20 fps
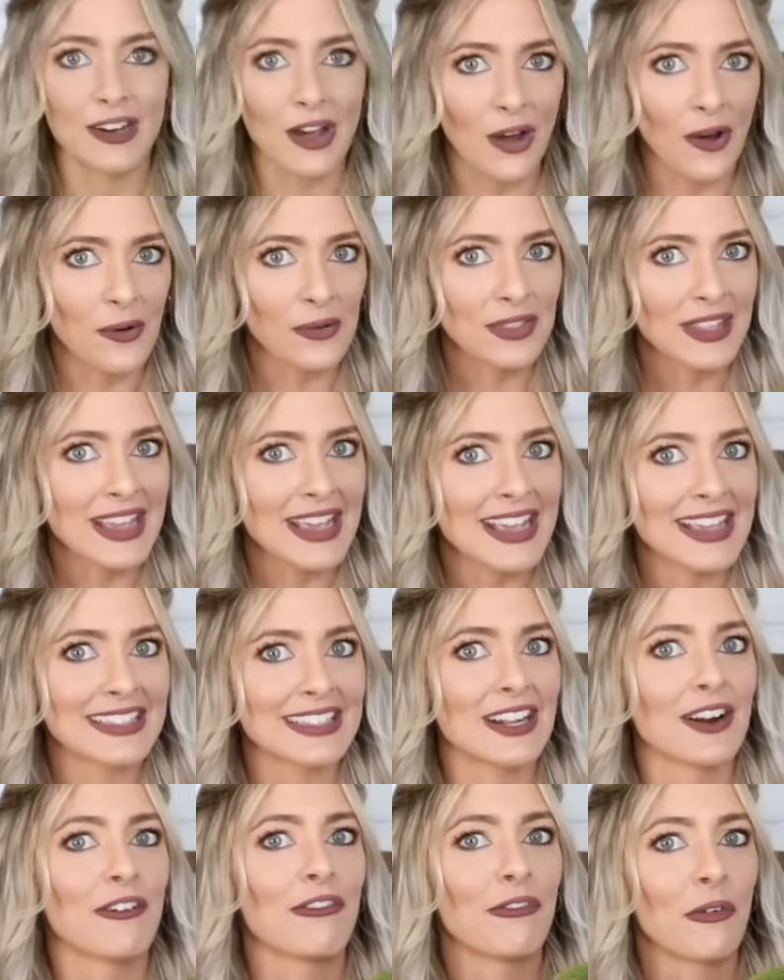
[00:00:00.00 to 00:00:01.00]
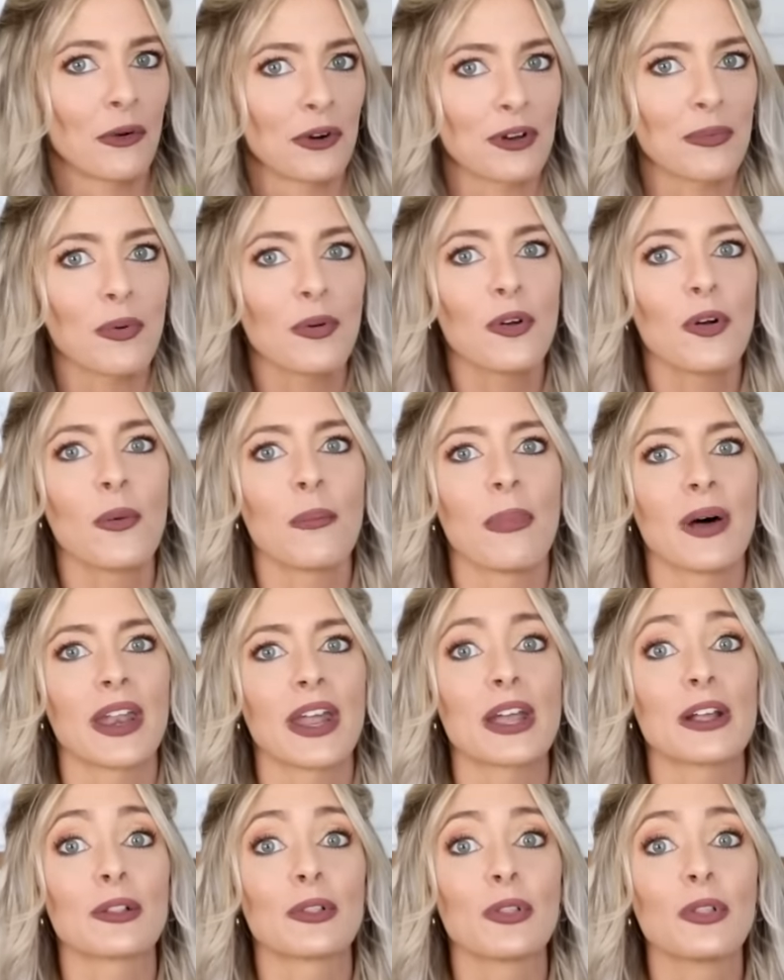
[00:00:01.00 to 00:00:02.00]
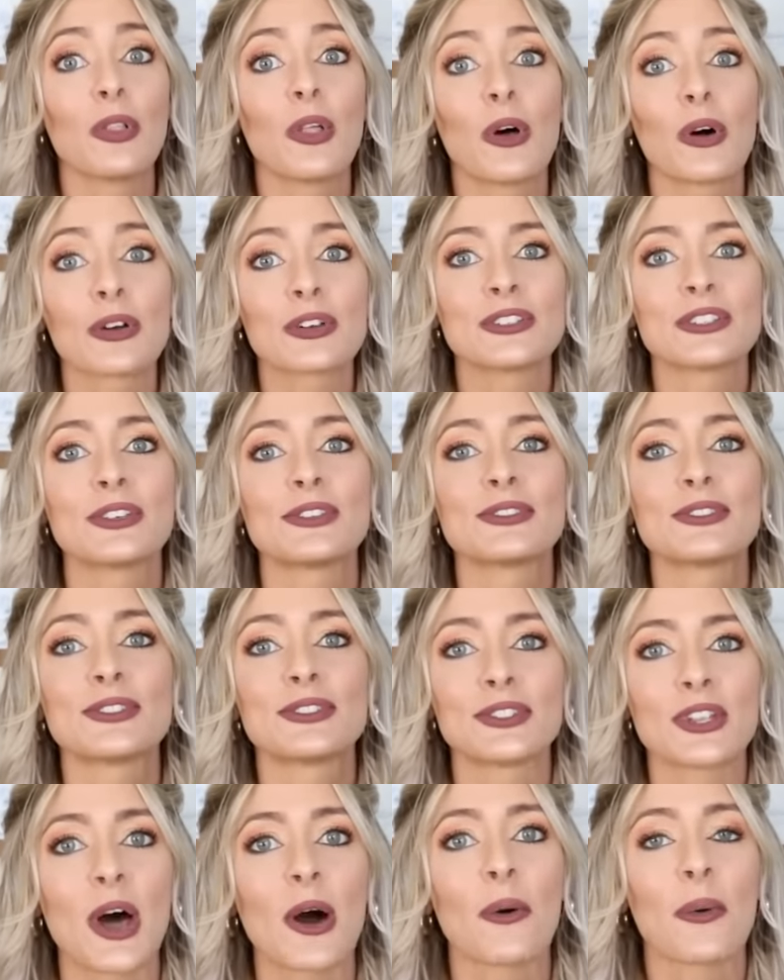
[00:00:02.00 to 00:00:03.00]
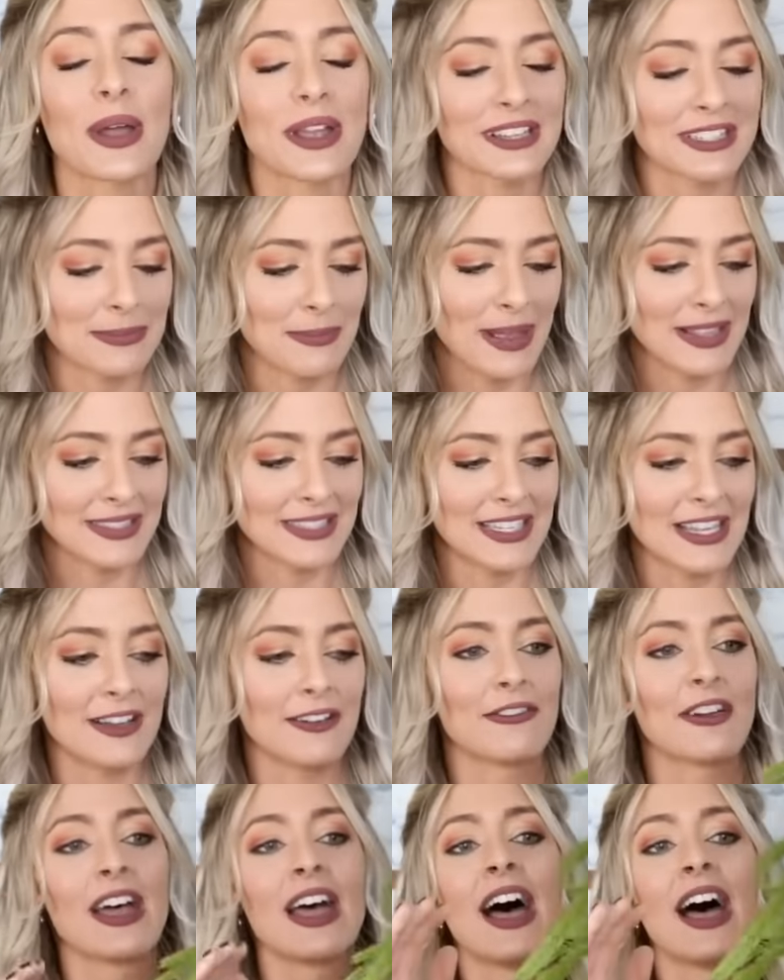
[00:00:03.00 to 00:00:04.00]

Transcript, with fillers: not only is it affordable, but it looks so expensive expensive.